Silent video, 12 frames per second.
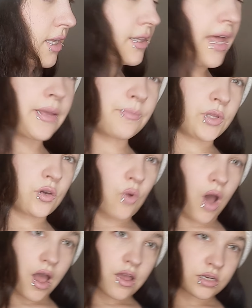in light blue
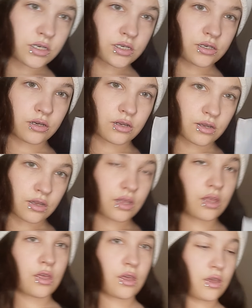wash.
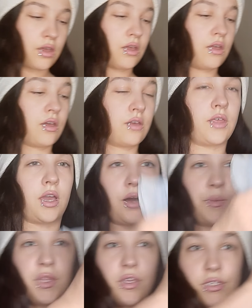They
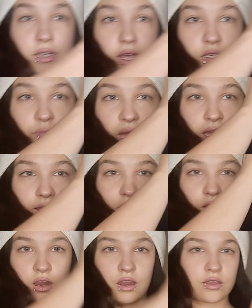come in this nice bag
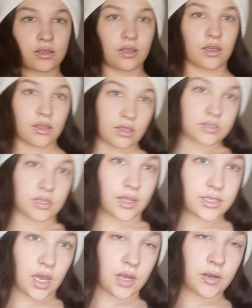here. So
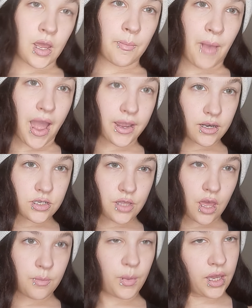let's unpackage
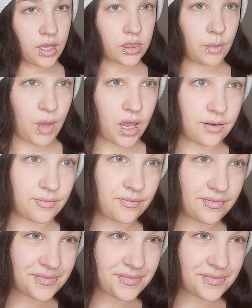them and get them on.